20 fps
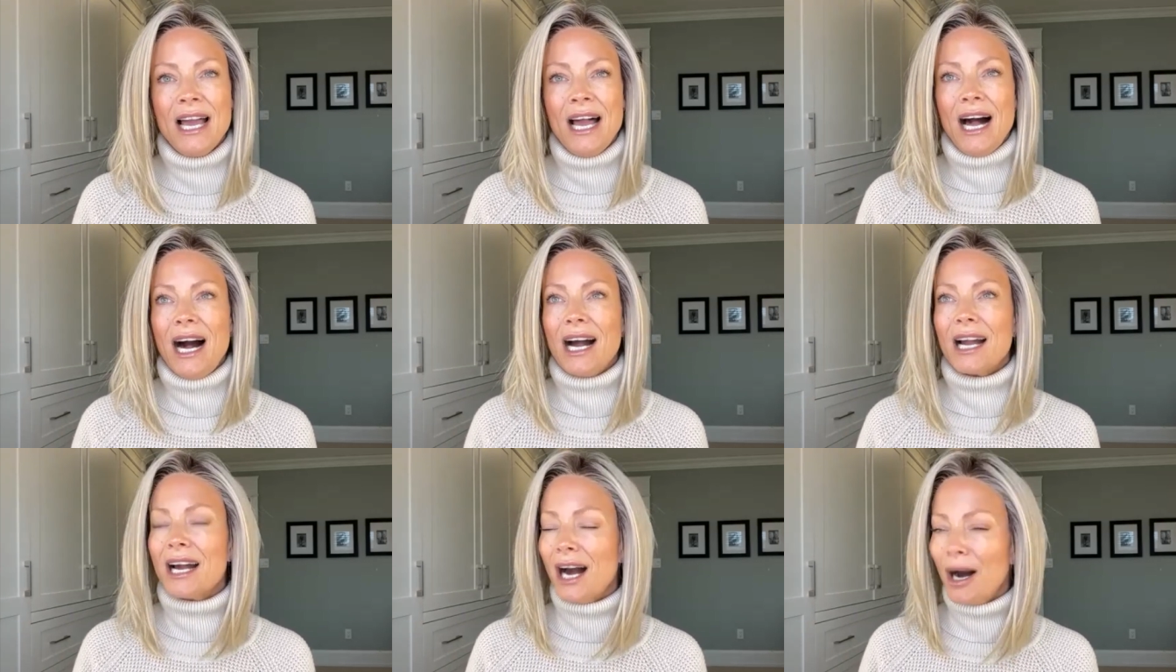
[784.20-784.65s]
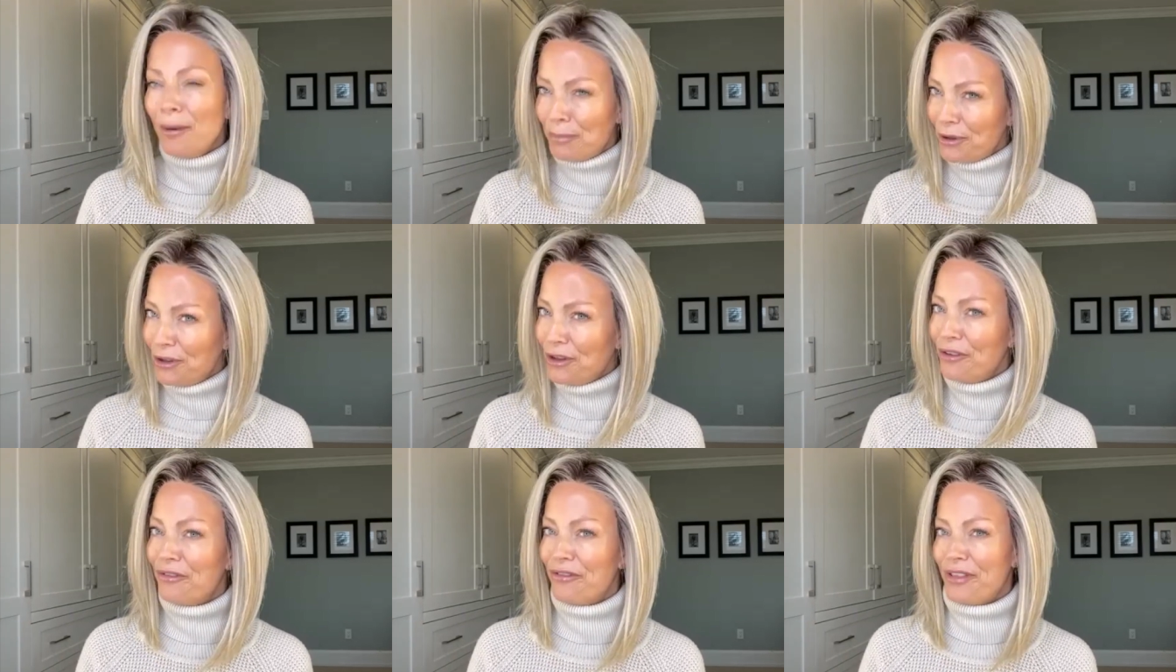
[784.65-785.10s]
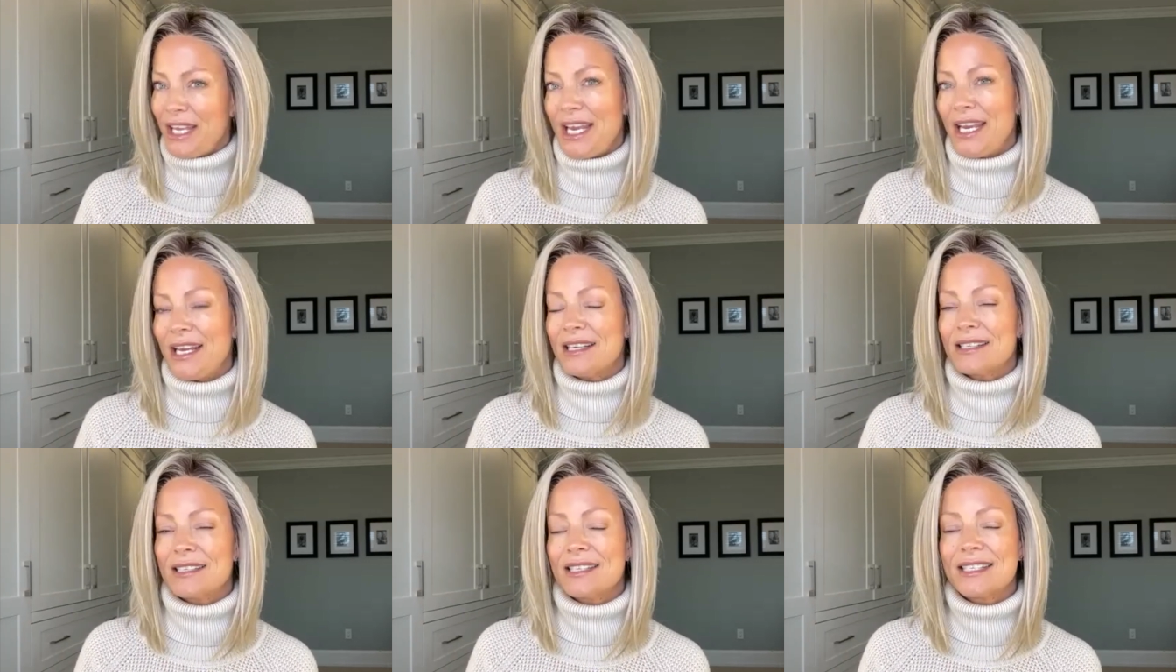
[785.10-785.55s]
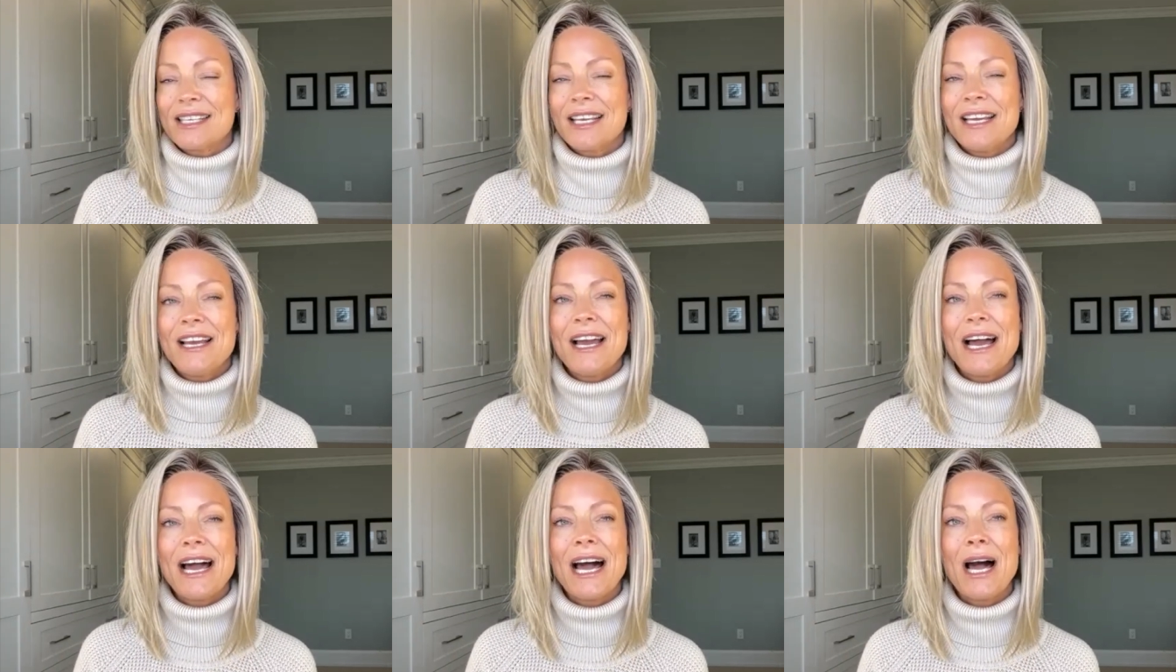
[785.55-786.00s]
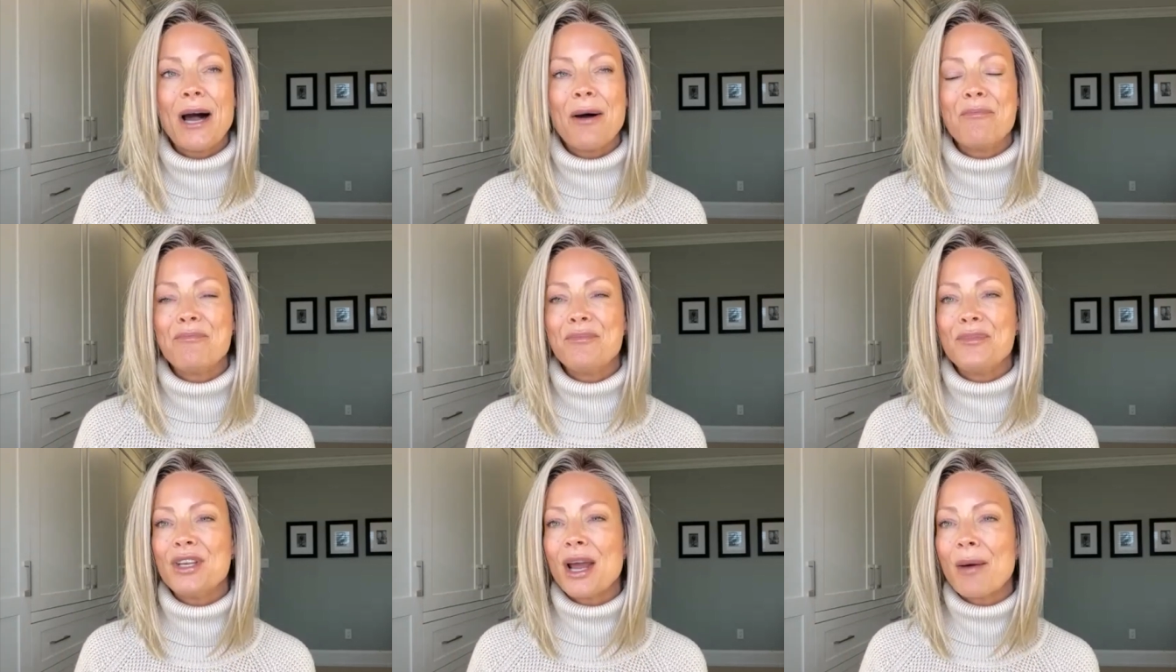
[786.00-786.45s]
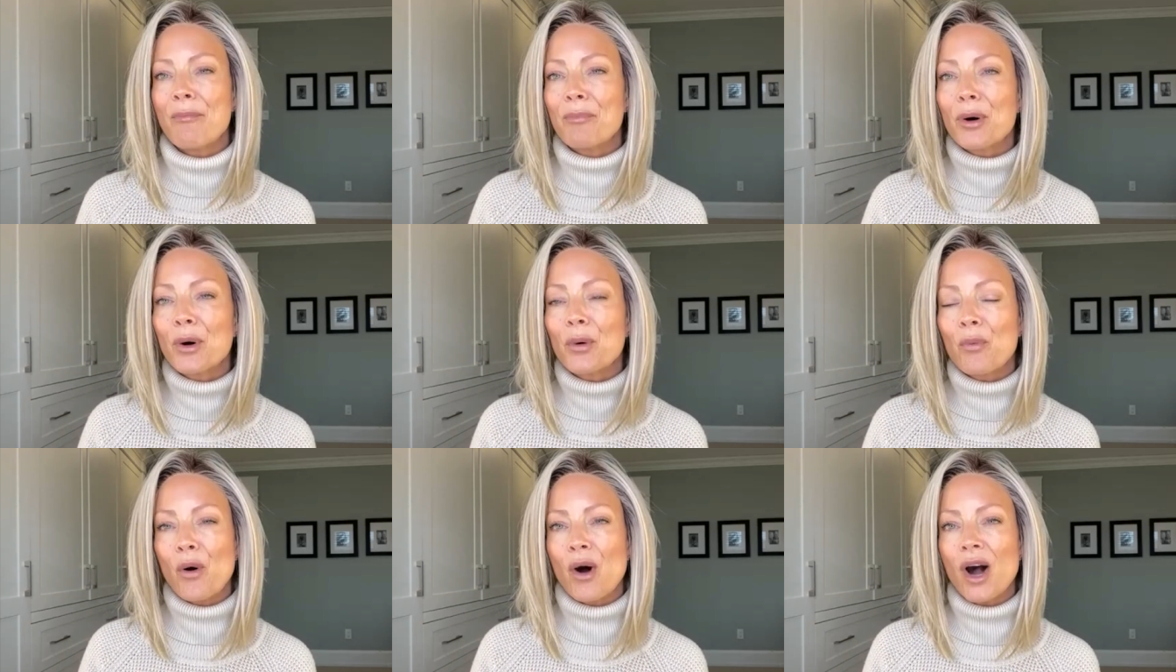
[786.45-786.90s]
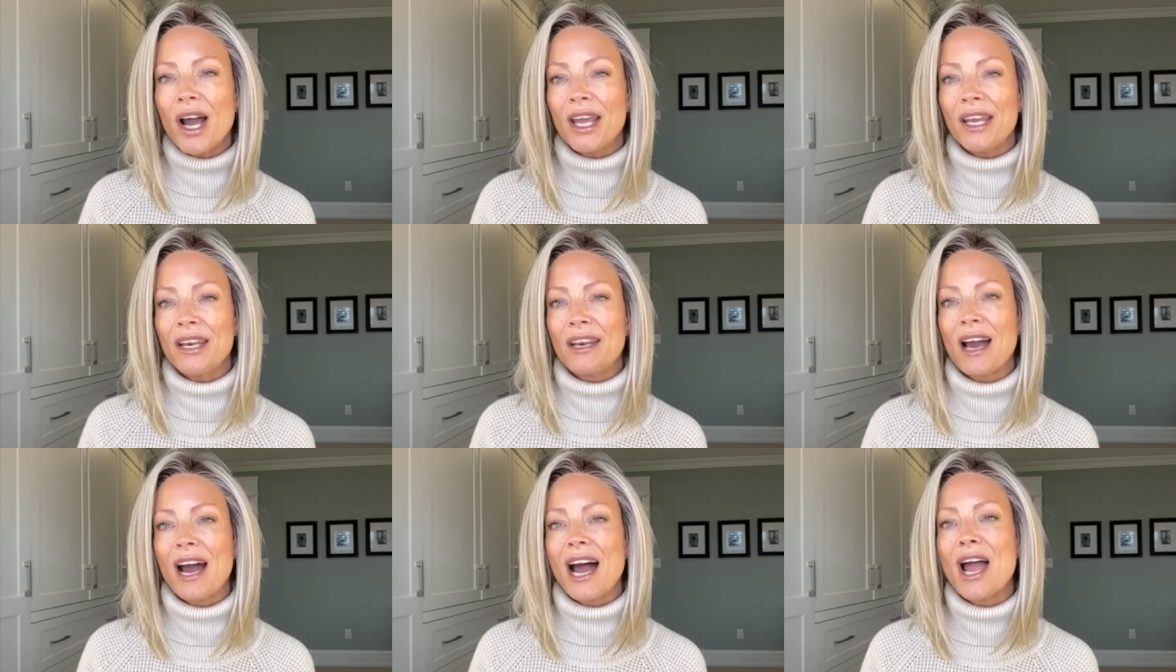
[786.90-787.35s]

a couple of things. Um, number one,